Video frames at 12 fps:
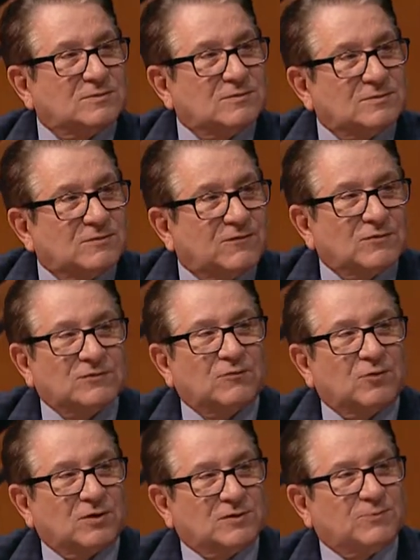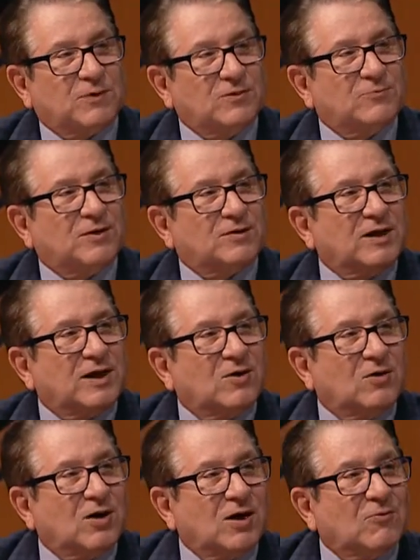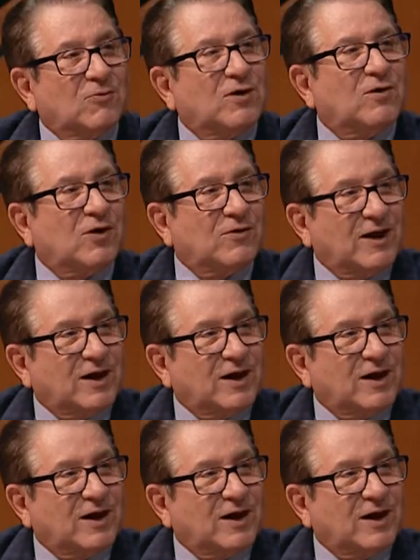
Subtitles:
first of all, explain what they are. What are they?